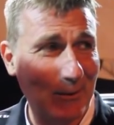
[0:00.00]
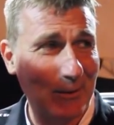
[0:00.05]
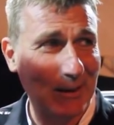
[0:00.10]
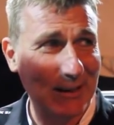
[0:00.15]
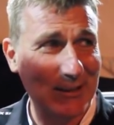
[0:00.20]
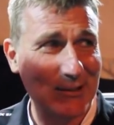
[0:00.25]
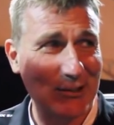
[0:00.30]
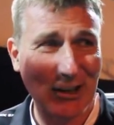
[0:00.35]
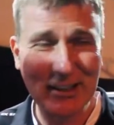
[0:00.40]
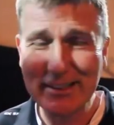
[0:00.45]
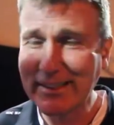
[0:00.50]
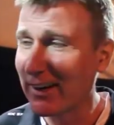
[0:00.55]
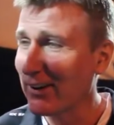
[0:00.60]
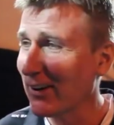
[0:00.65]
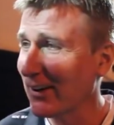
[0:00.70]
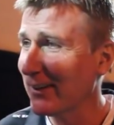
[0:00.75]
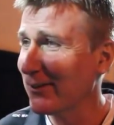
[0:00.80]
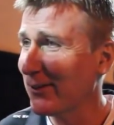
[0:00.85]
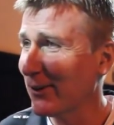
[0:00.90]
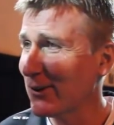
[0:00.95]
Well, we'll enjoy
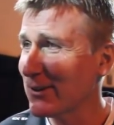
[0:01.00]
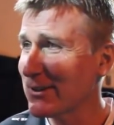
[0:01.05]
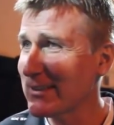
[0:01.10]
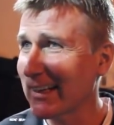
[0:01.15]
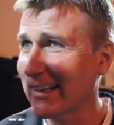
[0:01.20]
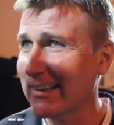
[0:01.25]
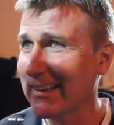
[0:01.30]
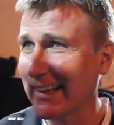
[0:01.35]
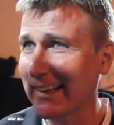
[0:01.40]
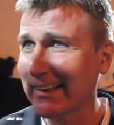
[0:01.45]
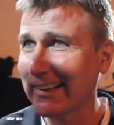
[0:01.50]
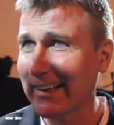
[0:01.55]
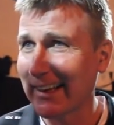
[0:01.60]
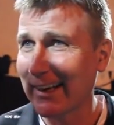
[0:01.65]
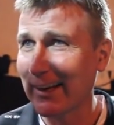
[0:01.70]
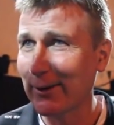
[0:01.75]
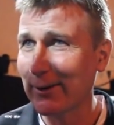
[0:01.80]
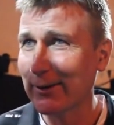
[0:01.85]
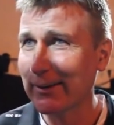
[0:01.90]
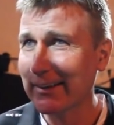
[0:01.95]
tonight first, I think,
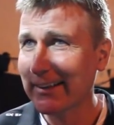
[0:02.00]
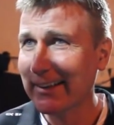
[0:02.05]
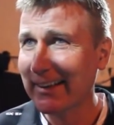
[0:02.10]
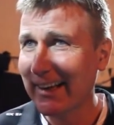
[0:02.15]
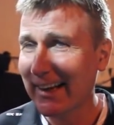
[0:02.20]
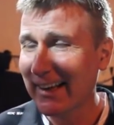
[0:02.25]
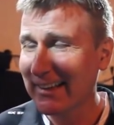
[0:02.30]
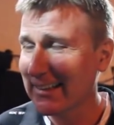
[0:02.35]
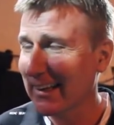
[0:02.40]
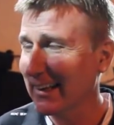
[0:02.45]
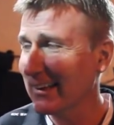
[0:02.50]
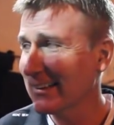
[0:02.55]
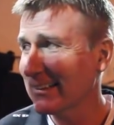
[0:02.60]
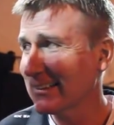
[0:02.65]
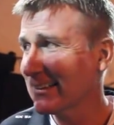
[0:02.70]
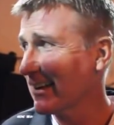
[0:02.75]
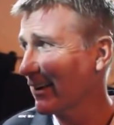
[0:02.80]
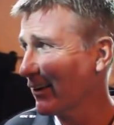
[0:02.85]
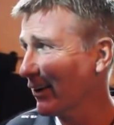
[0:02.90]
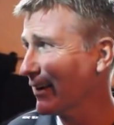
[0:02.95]
you know. I
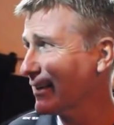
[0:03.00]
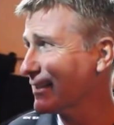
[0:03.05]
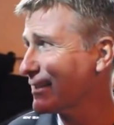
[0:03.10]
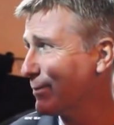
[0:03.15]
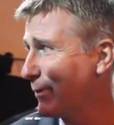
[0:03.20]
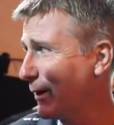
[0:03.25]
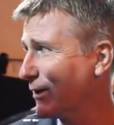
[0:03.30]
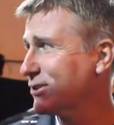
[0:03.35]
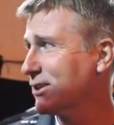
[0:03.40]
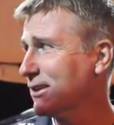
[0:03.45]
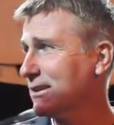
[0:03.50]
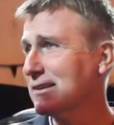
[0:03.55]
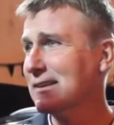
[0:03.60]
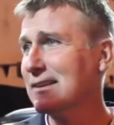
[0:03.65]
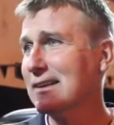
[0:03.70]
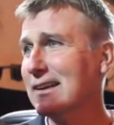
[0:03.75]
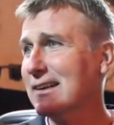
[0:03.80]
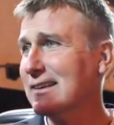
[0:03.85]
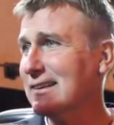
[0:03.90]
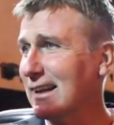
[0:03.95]
think tonight is special.
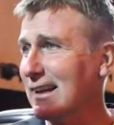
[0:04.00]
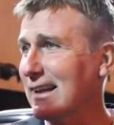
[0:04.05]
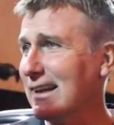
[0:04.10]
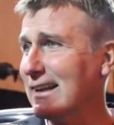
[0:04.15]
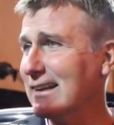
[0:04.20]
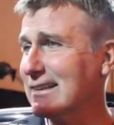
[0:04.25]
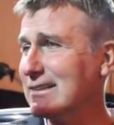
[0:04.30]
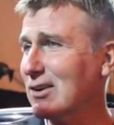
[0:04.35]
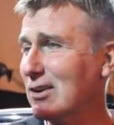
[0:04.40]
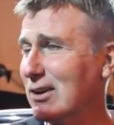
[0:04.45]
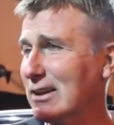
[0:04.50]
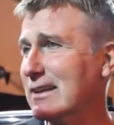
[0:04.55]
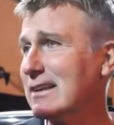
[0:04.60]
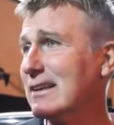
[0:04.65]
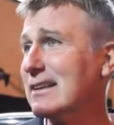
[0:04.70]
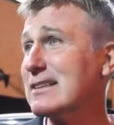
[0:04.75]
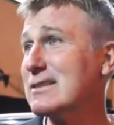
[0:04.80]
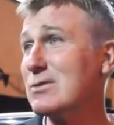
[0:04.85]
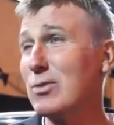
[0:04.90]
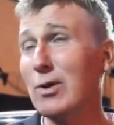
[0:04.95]
The league
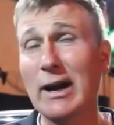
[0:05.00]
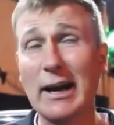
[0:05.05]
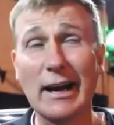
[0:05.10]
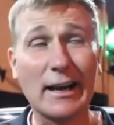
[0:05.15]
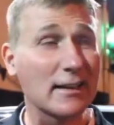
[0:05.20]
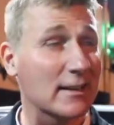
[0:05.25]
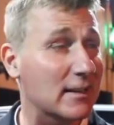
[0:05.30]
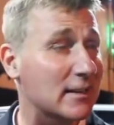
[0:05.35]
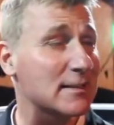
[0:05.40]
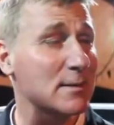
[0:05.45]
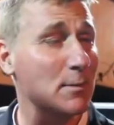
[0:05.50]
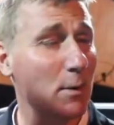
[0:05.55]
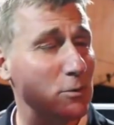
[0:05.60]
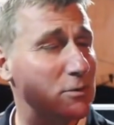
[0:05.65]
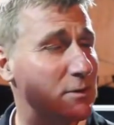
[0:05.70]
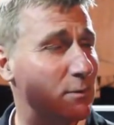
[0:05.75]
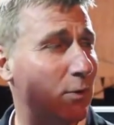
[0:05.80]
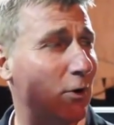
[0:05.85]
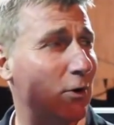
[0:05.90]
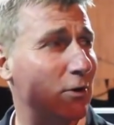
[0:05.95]
title is where it's the
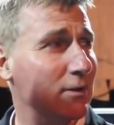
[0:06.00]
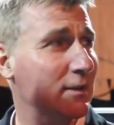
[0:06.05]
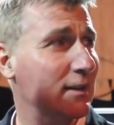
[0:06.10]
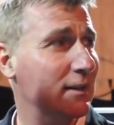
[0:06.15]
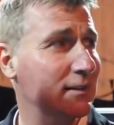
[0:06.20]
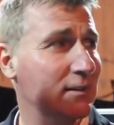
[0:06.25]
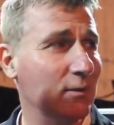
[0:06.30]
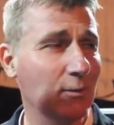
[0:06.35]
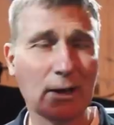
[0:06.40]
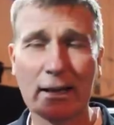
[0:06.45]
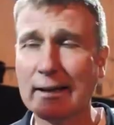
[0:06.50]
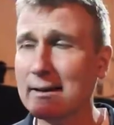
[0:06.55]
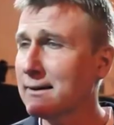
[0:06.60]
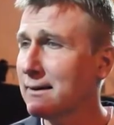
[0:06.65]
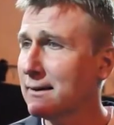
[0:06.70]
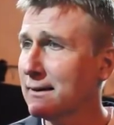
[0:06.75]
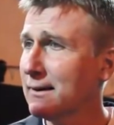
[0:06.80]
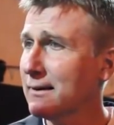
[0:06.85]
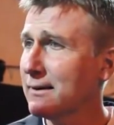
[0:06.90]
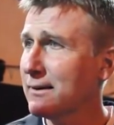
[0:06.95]
most important thing to win.
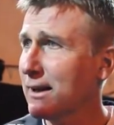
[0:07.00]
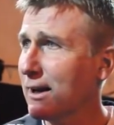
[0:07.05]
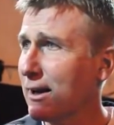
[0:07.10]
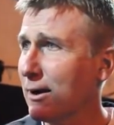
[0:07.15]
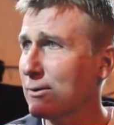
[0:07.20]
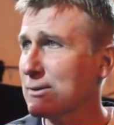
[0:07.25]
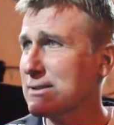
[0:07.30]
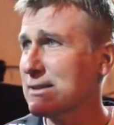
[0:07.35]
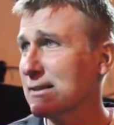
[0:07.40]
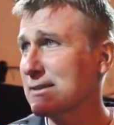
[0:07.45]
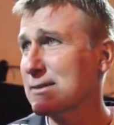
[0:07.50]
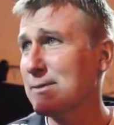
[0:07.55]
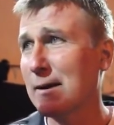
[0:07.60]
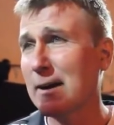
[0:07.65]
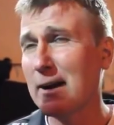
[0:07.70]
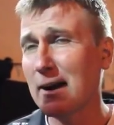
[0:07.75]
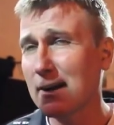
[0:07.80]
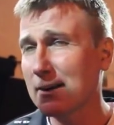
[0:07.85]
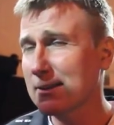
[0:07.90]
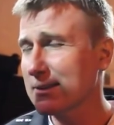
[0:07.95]
You know, it's
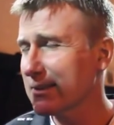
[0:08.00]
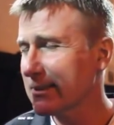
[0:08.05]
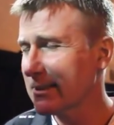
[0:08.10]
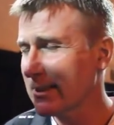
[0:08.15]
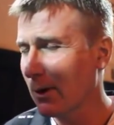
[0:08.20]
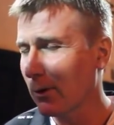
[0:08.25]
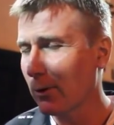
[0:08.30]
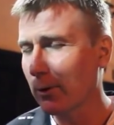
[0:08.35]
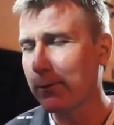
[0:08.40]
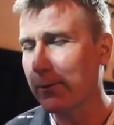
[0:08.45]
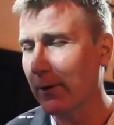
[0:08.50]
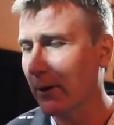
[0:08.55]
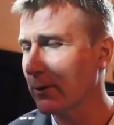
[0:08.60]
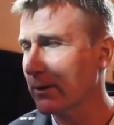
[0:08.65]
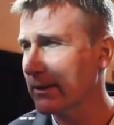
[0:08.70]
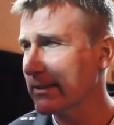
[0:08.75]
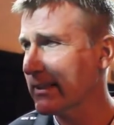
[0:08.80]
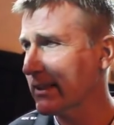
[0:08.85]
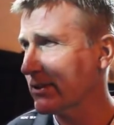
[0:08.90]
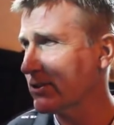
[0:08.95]
been our sole
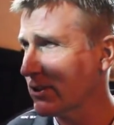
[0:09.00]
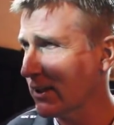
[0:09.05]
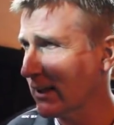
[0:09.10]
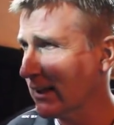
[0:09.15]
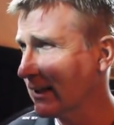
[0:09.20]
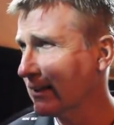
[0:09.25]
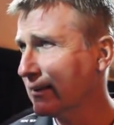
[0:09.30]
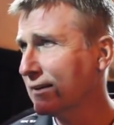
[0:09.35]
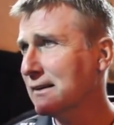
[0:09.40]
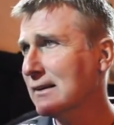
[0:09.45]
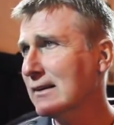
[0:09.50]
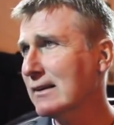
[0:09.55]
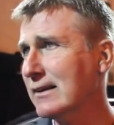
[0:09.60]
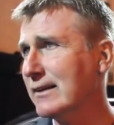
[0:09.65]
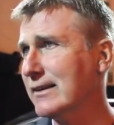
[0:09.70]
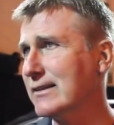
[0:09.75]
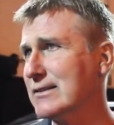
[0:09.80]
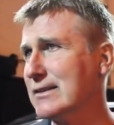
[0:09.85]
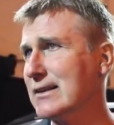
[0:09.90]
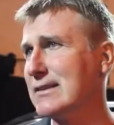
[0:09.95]
focus this year,
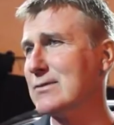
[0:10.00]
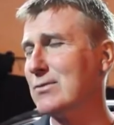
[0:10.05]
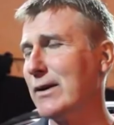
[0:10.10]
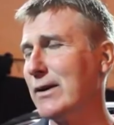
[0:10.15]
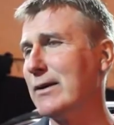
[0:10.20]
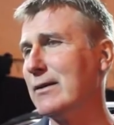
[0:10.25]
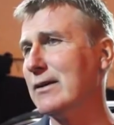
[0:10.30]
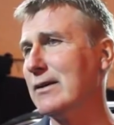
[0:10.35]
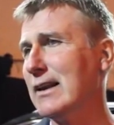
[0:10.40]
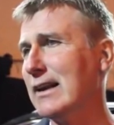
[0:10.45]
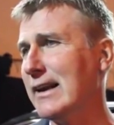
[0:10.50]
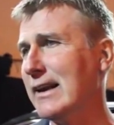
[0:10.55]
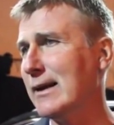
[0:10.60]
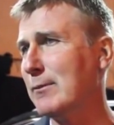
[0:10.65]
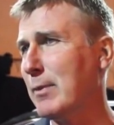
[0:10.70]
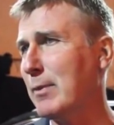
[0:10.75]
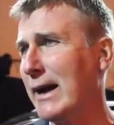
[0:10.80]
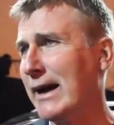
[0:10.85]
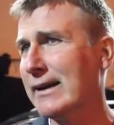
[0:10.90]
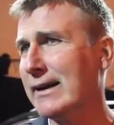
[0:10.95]
is winning the
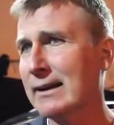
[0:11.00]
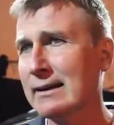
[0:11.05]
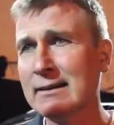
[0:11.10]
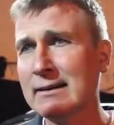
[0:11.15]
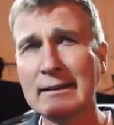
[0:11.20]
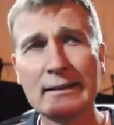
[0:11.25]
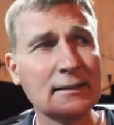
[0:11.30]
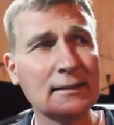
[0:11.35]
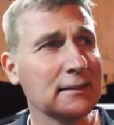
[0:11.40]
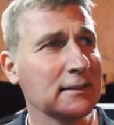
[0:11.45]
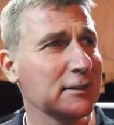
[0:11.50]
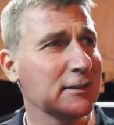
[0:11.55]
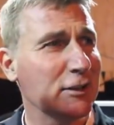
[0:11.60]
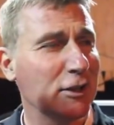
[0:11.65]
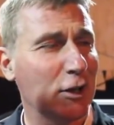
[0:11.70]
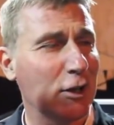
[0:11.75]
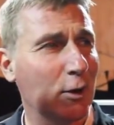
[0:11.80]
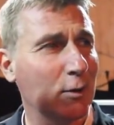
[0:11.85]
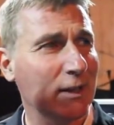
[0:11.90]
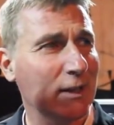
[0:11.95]
league back. And,
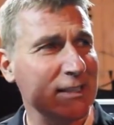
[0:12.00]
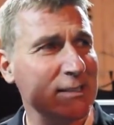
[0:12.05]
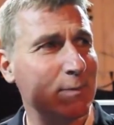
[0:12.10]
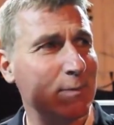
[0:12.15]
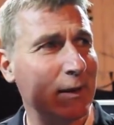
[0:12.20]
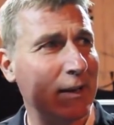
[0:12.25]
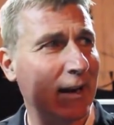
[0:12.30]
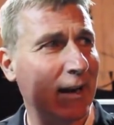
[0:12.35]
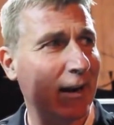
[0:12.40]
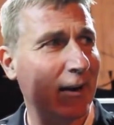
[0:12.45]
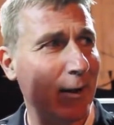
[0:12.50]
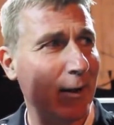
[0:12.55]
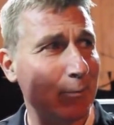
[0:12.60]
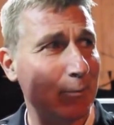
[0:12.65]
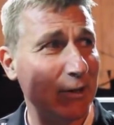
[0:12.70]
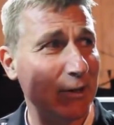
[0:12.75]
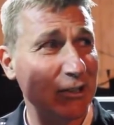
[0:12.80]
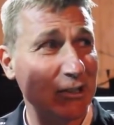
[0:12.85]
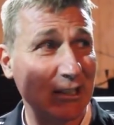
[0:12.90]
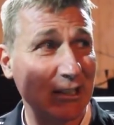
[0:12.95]
you know, that's been our
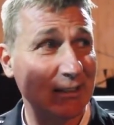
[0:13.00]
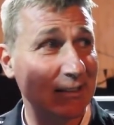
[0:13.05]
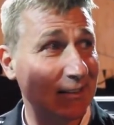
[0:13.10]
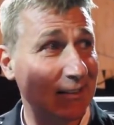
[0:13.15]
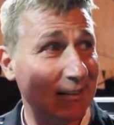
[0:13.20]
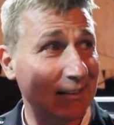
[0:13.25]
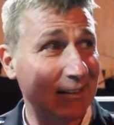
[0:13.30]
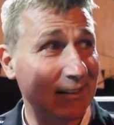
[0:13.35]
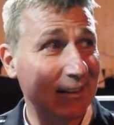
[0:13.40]
ambition.